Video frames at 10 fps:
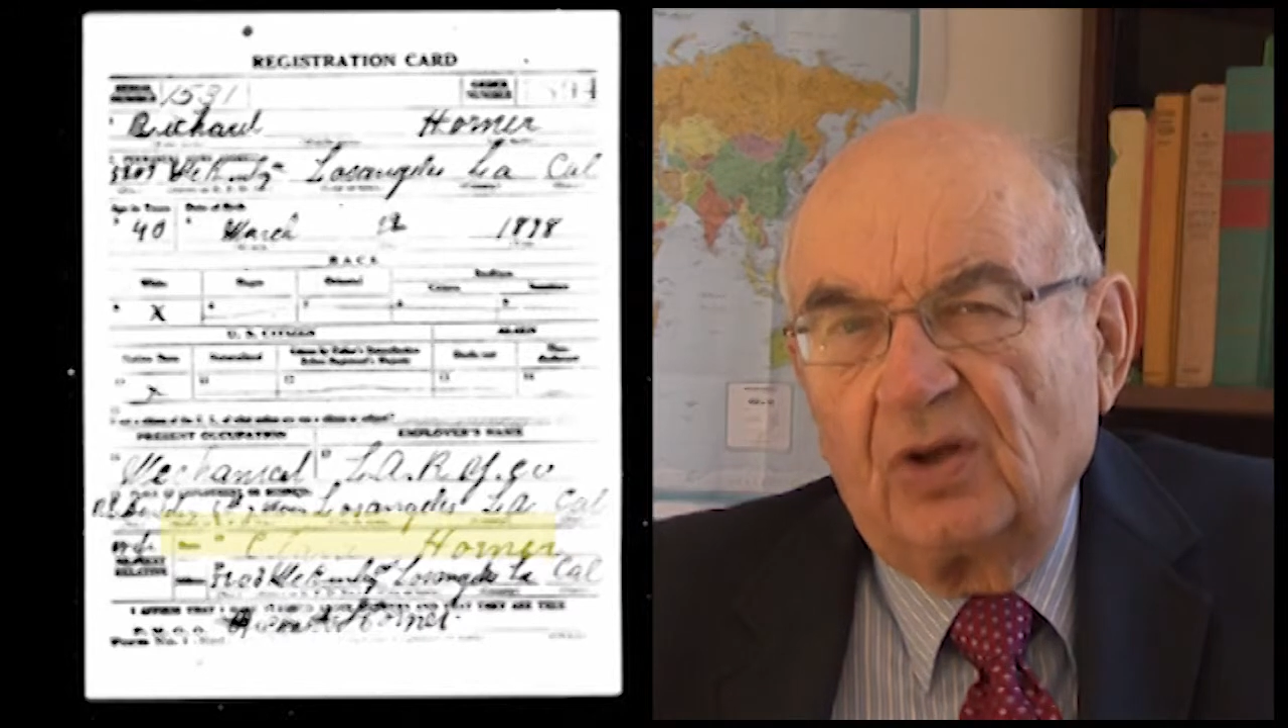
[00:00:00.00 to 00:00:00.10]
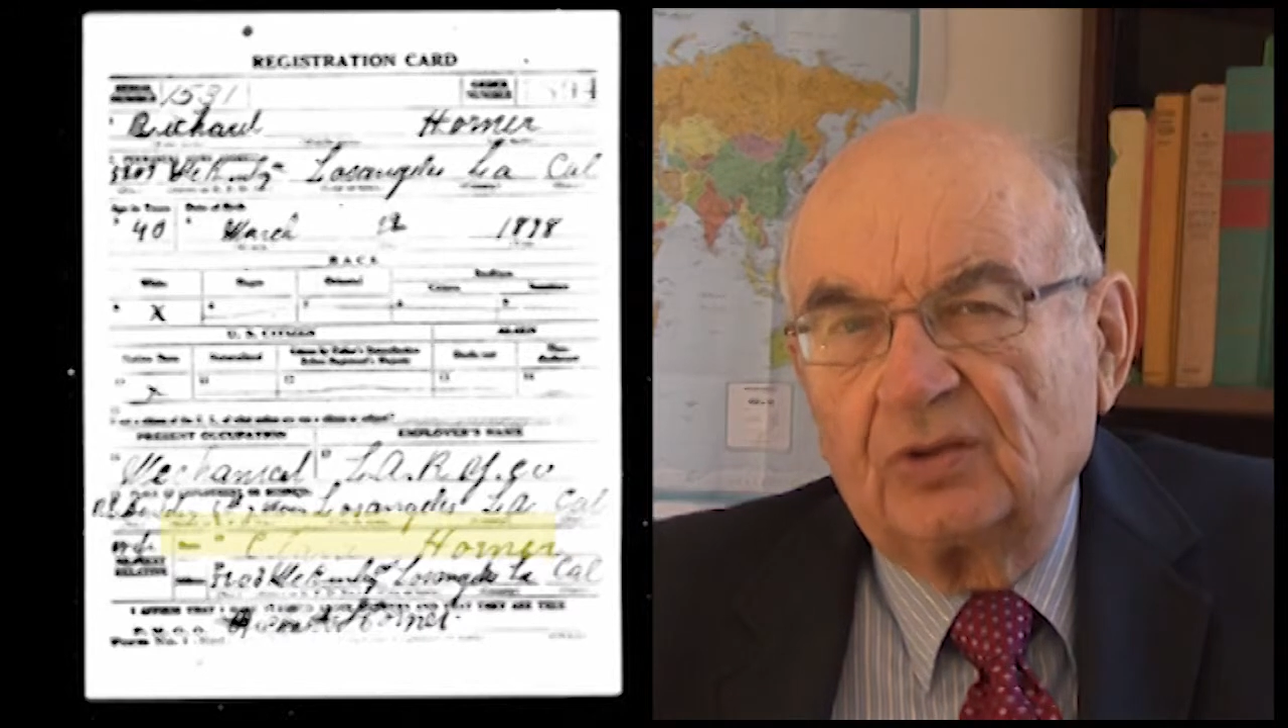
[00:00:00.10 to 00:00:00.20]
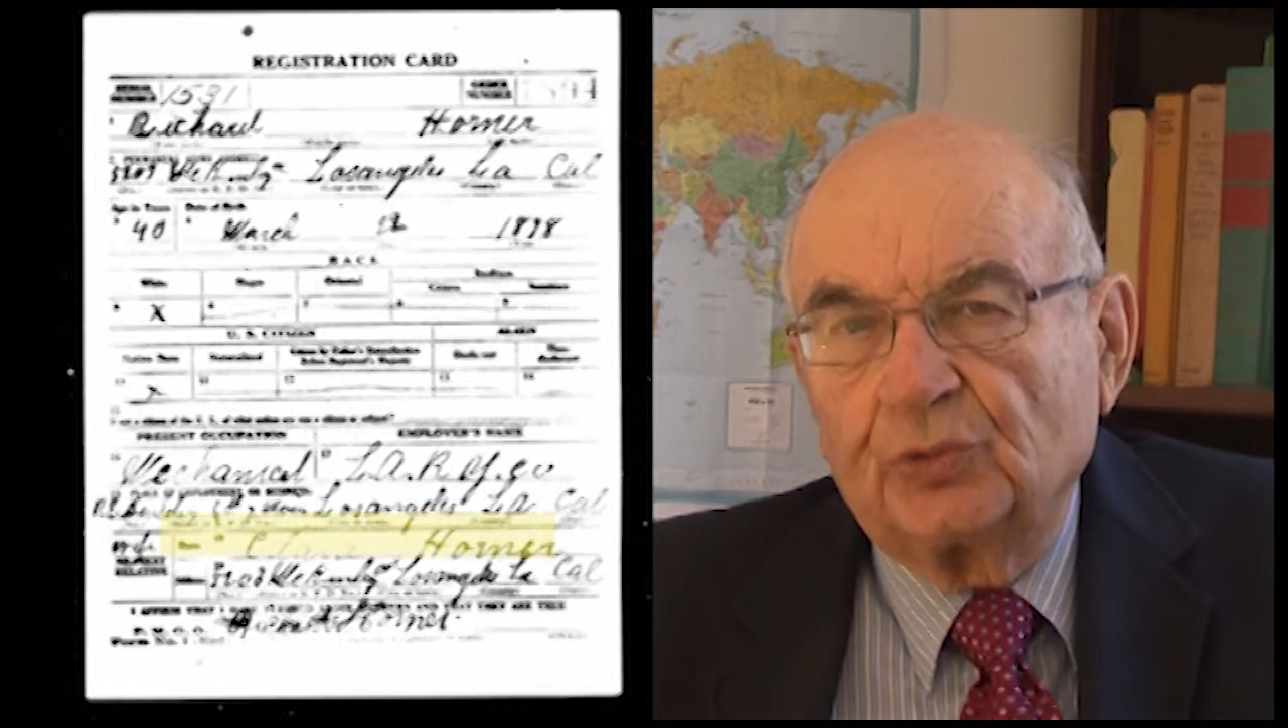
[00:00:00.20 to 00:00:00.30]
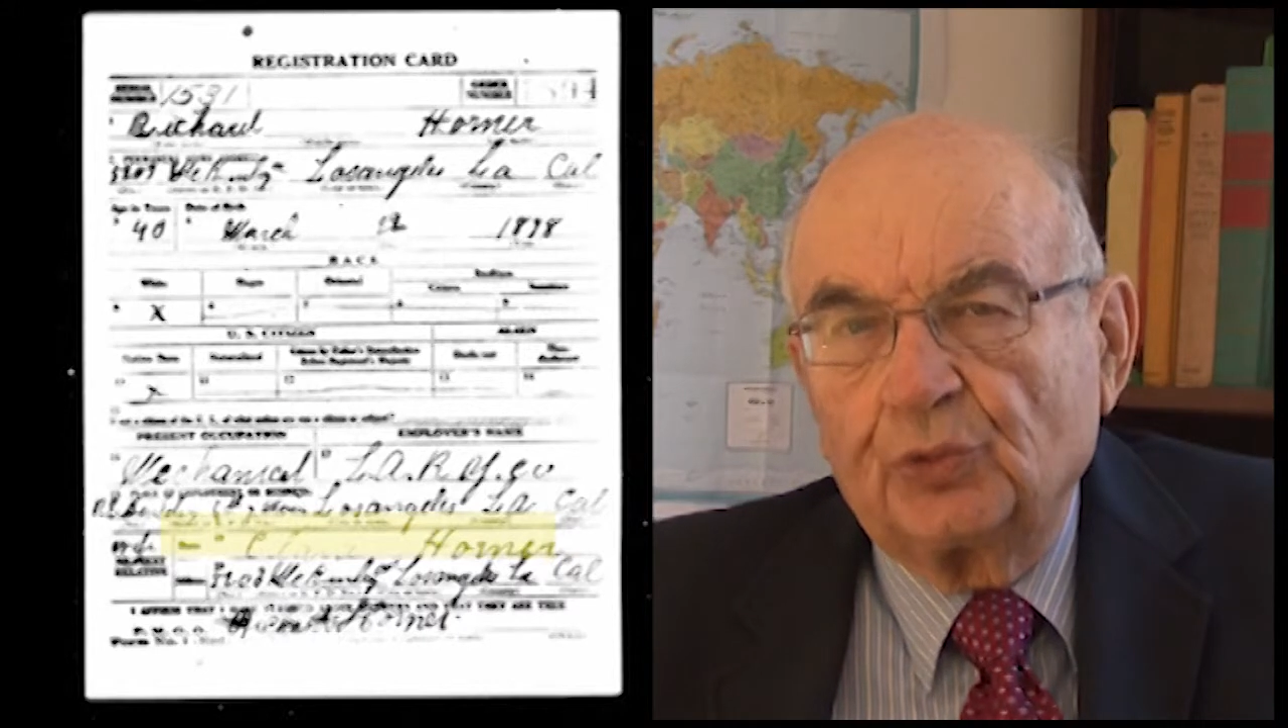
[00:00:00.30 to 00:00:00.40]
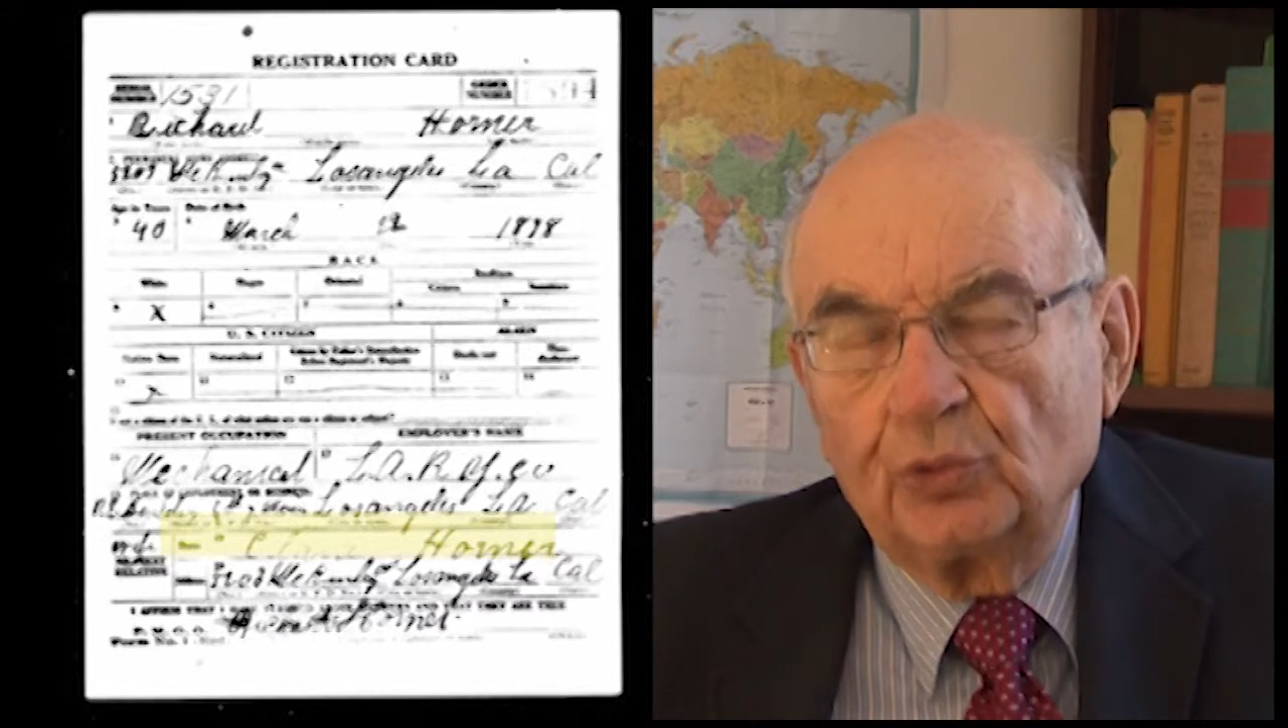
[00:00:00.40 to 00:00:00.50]

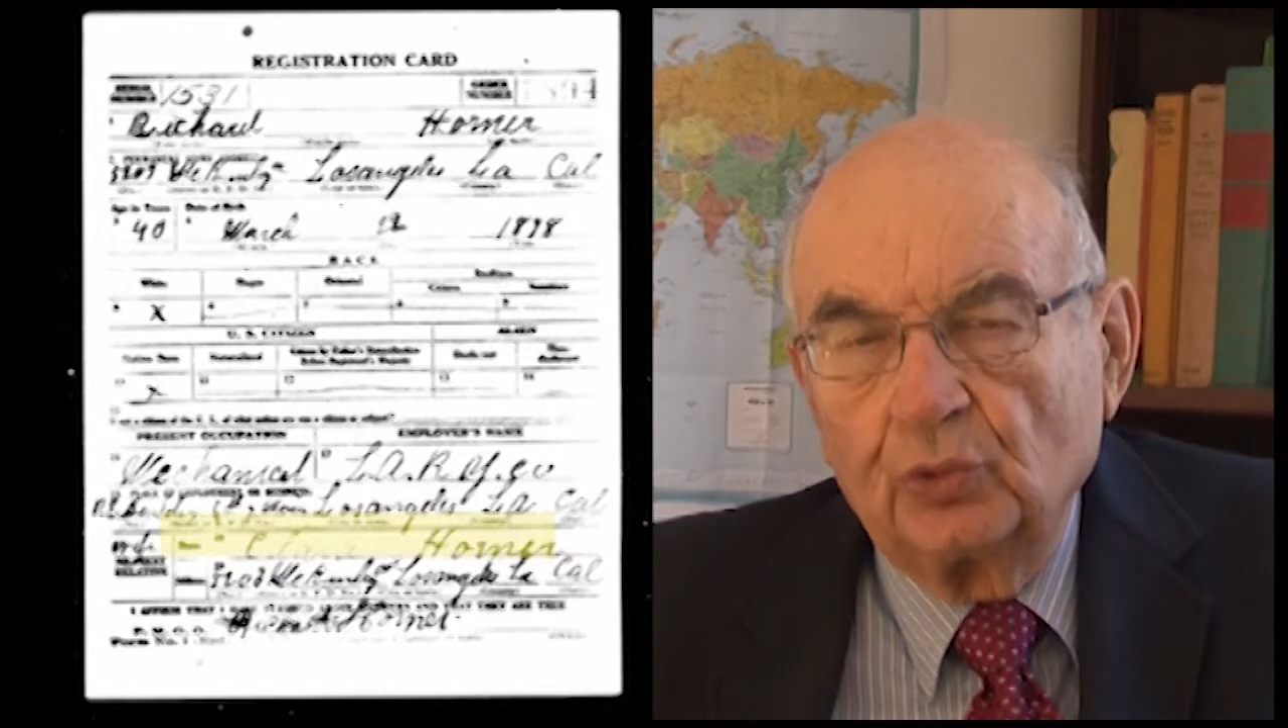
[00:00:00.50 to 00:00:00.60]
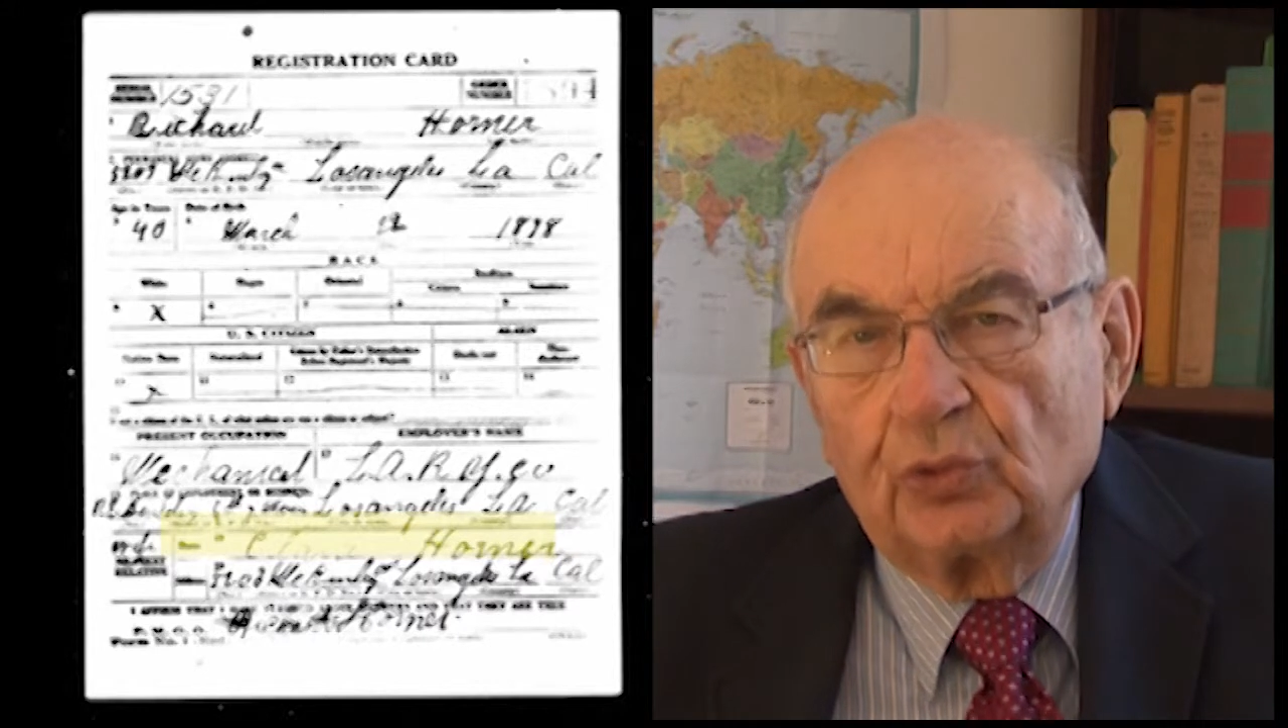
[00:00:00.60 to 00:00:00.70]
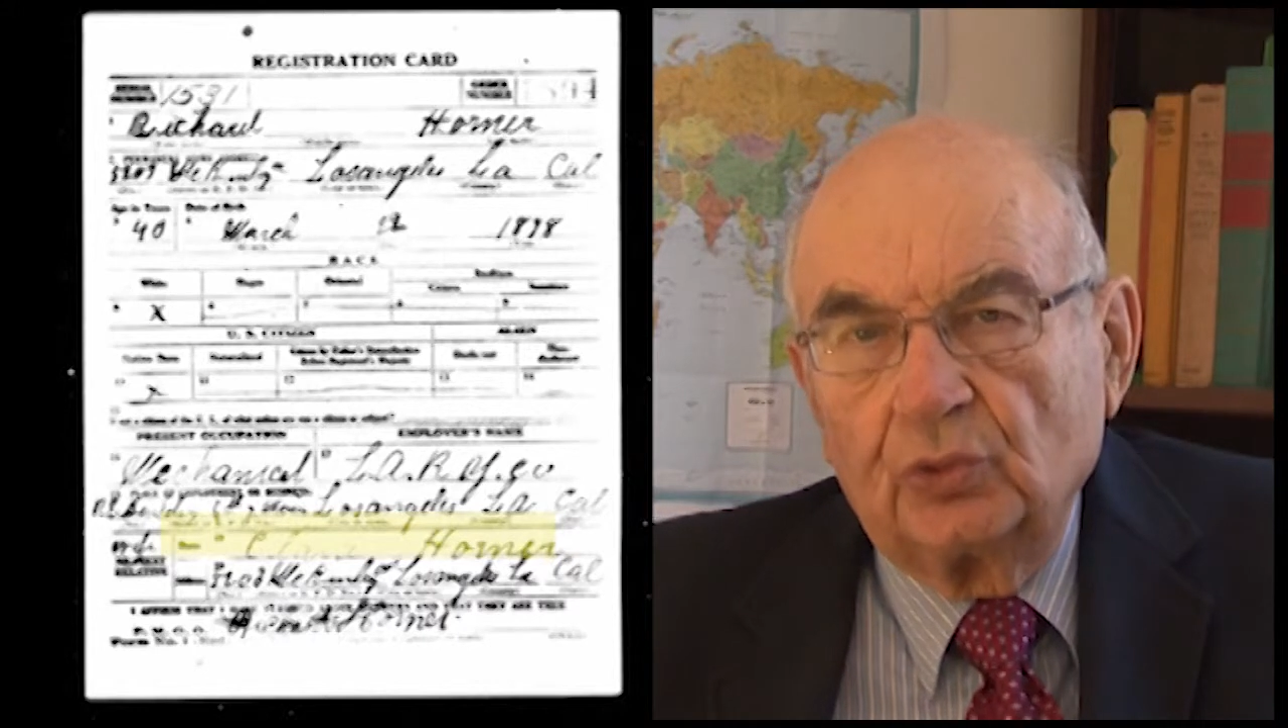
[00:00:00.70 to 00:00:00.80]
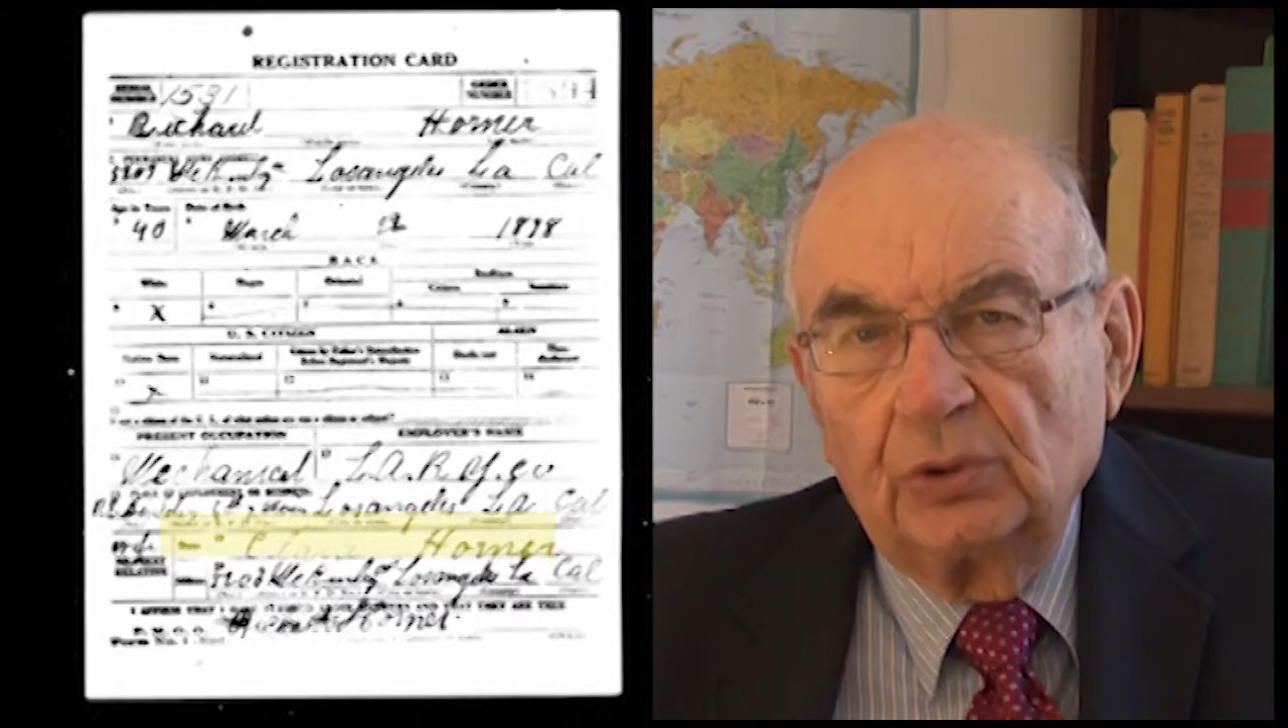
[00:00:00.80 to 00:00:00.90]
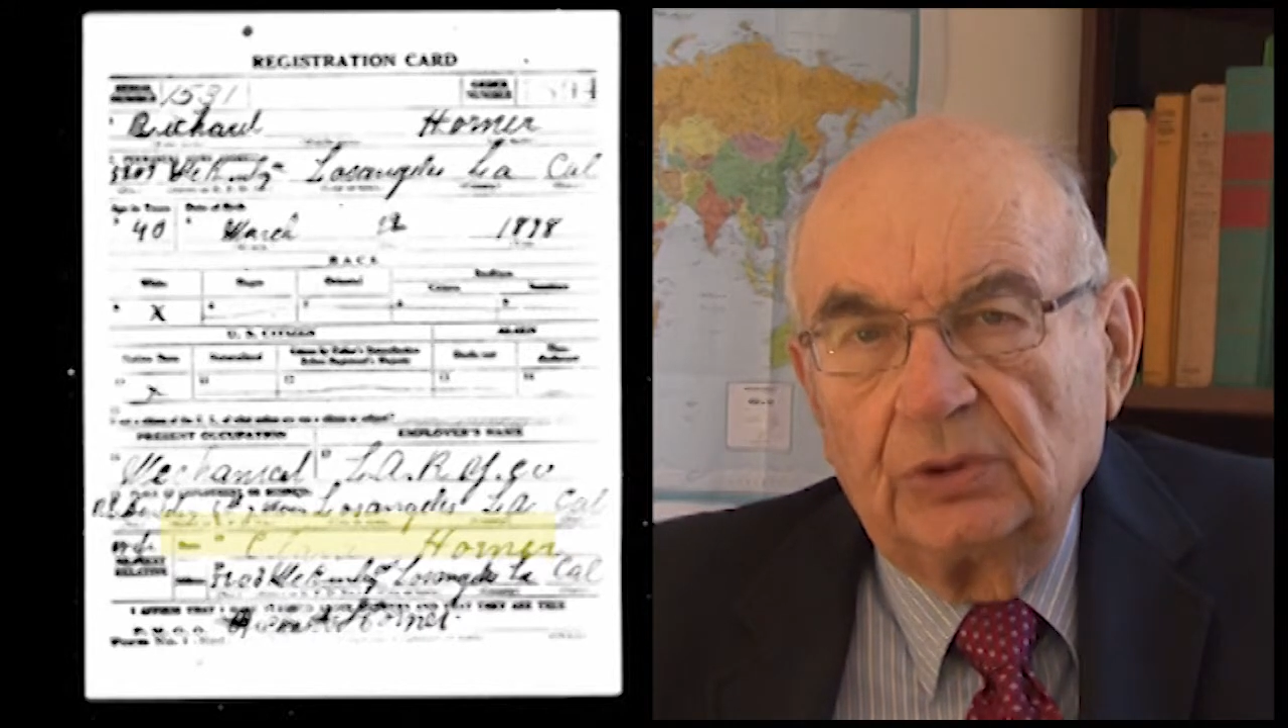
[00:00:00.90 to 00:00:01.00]
all true,